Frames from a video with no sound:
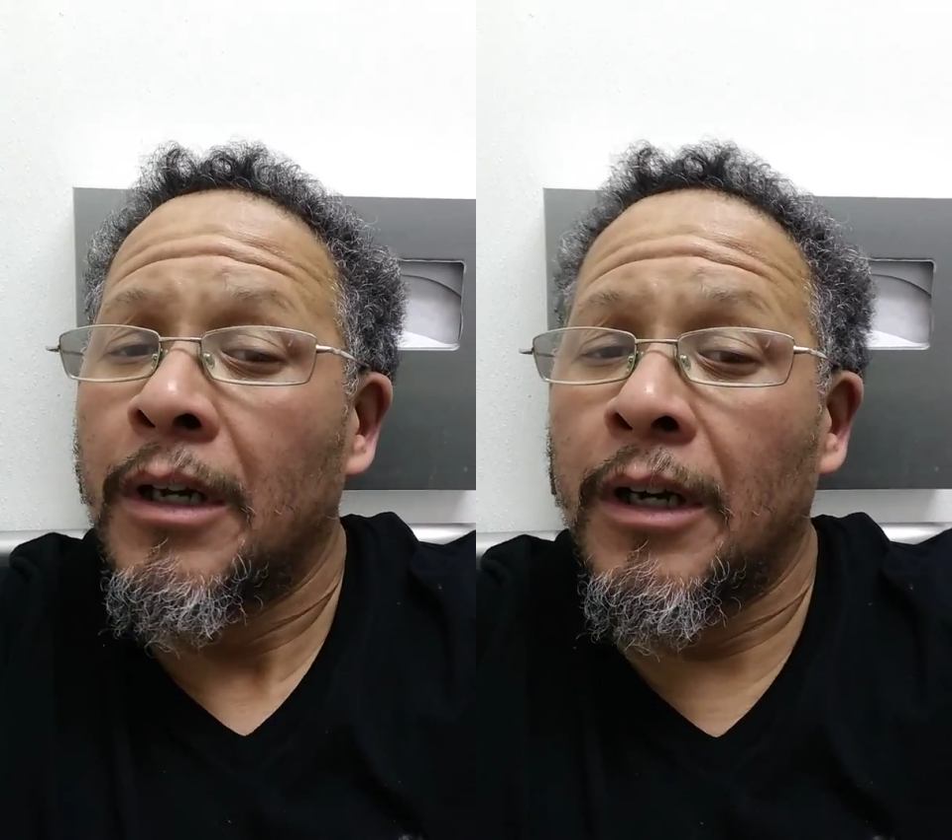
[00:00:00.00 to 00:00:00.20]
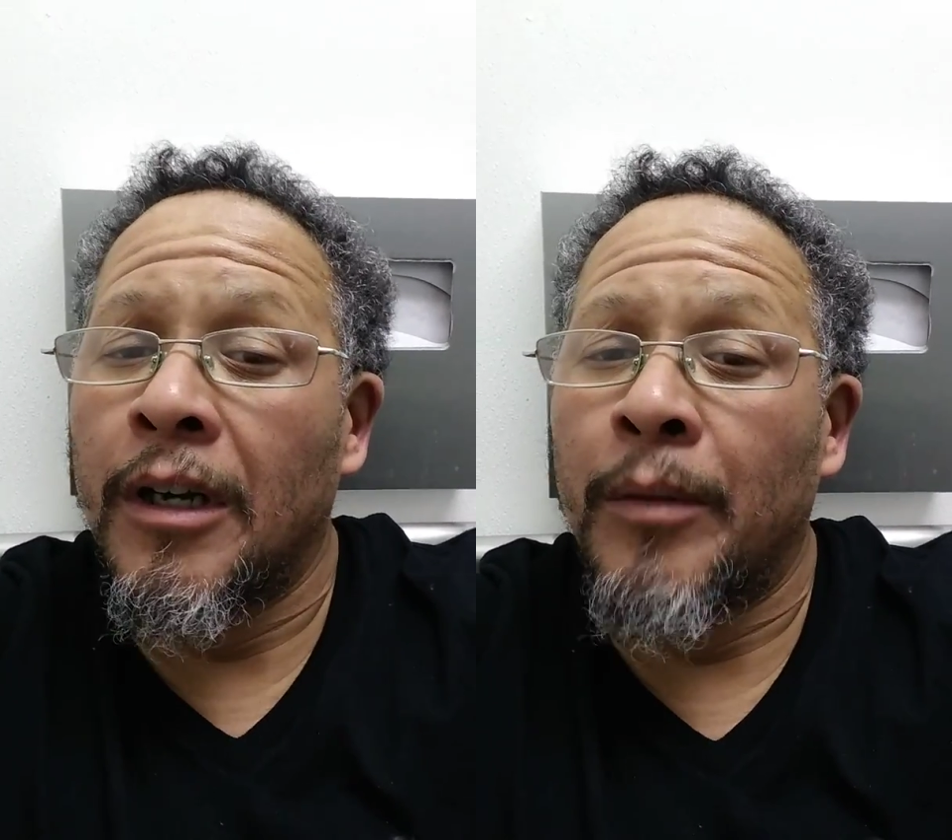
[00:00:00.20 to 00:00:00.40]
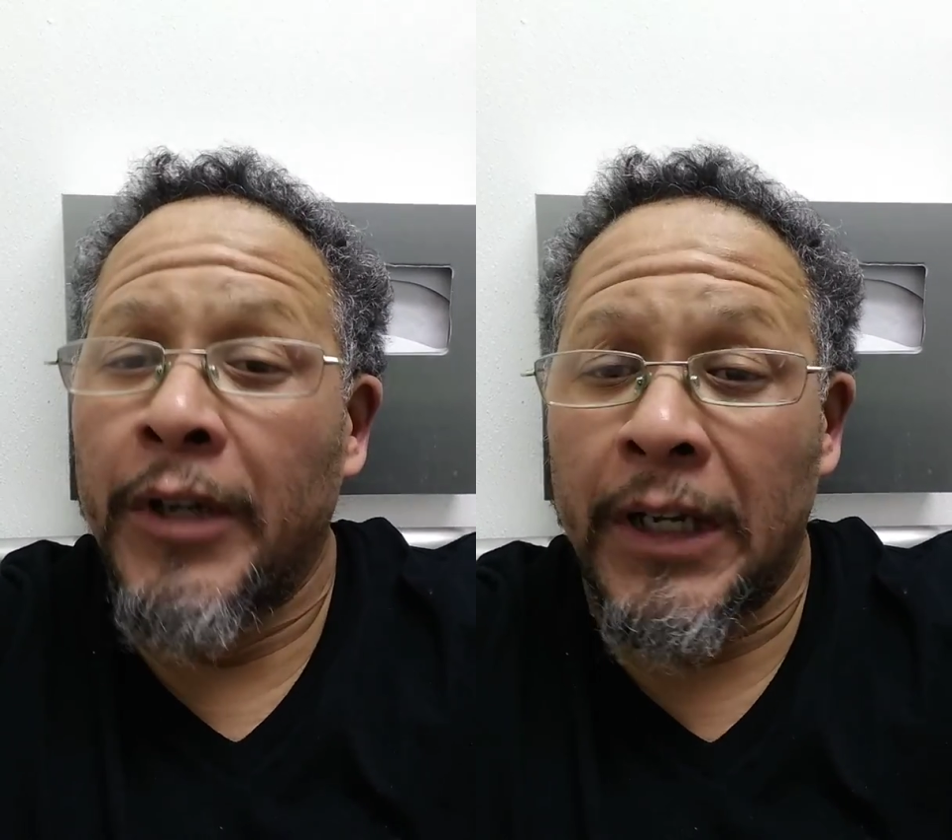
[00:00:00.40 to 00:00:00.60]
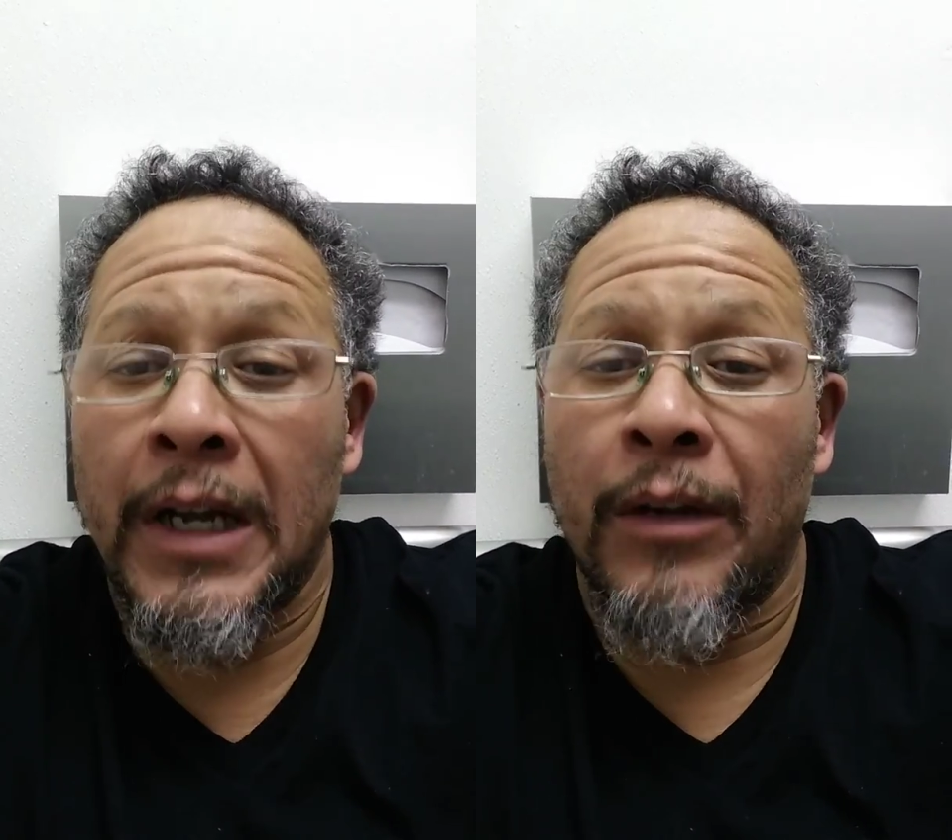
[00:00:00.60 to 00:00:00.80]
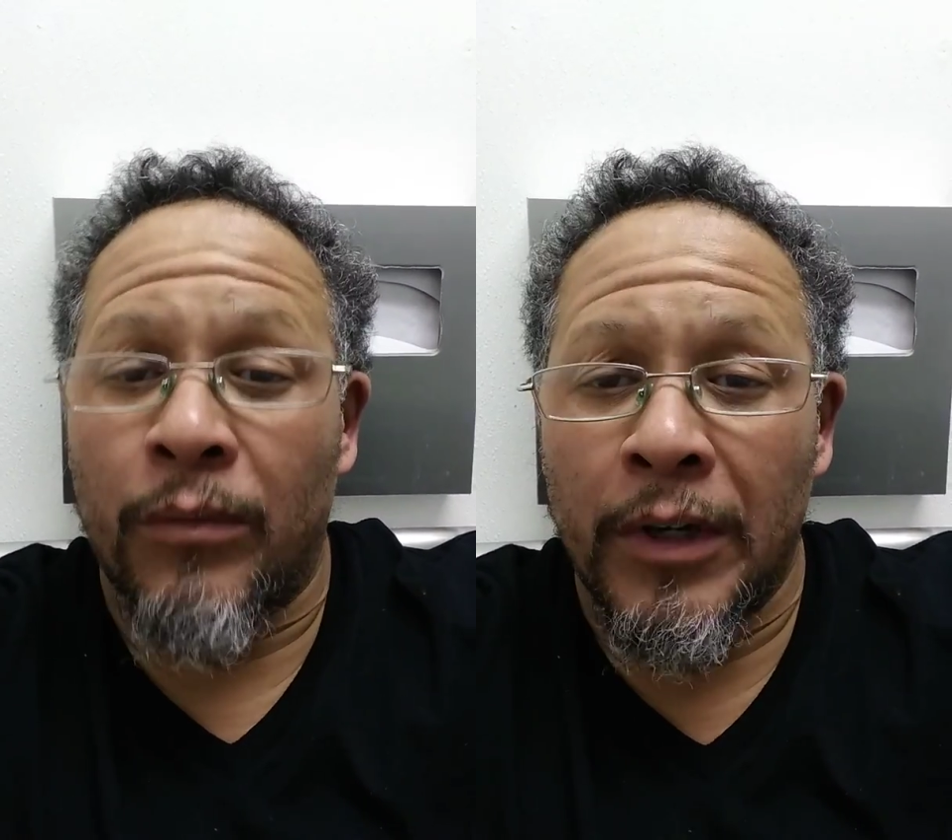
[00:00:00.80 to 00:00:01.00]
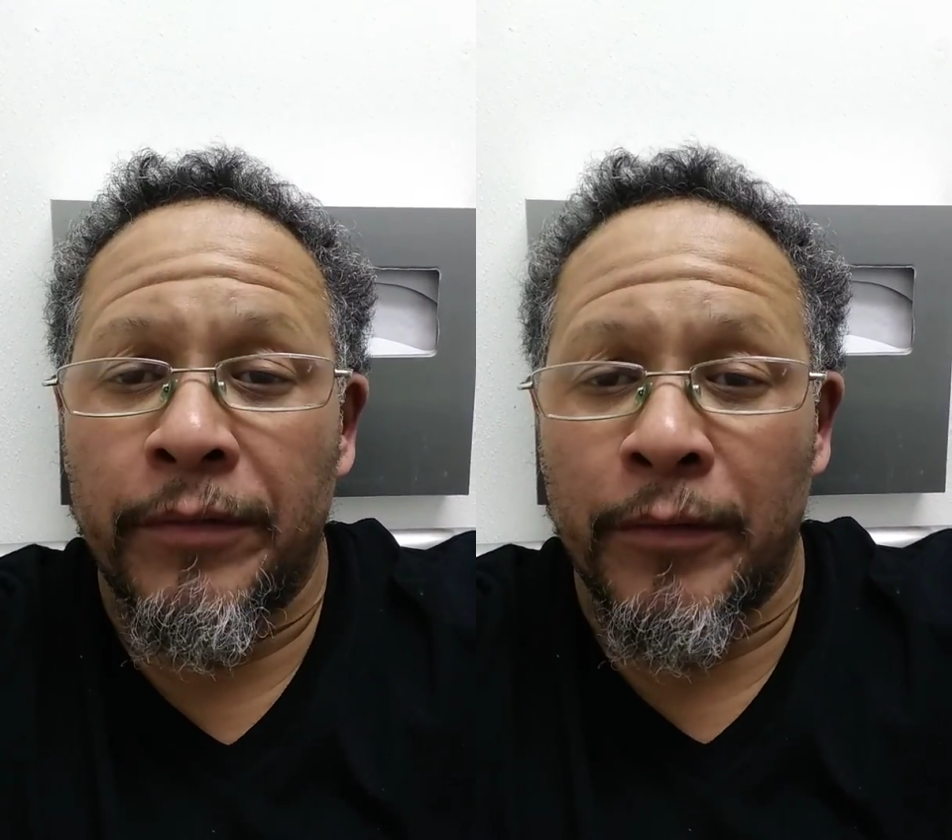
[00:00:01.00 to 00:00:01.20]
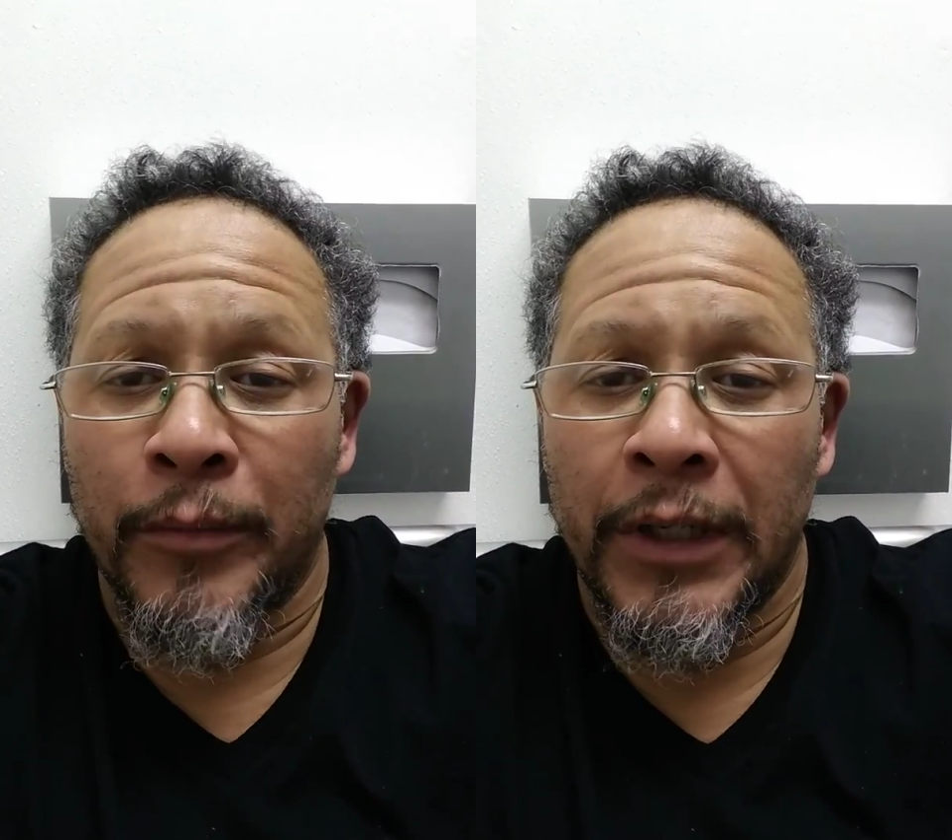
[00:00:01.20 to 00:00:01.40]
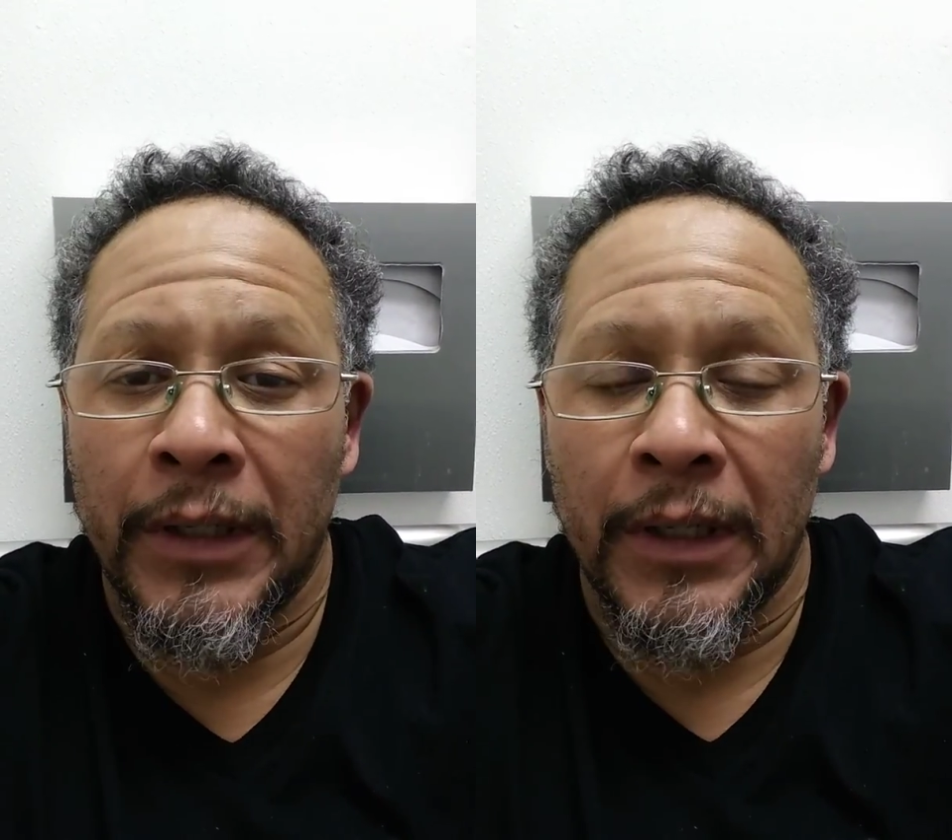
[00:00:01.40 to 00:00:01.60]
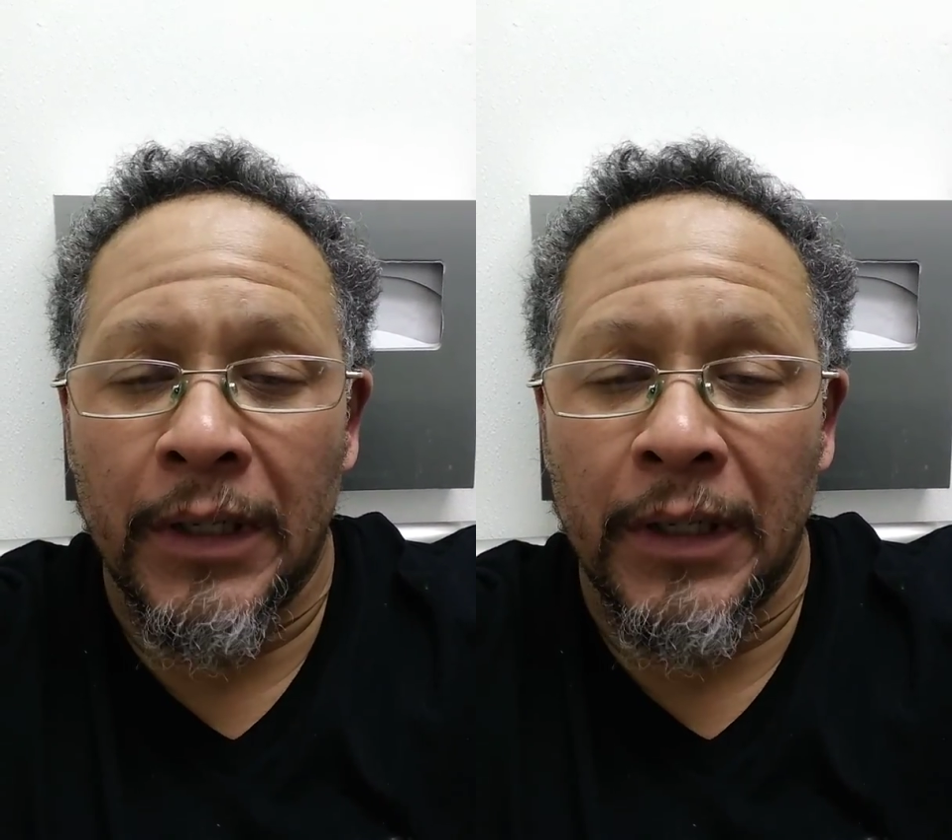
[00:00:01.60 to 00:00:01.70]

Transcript: It got rough for me.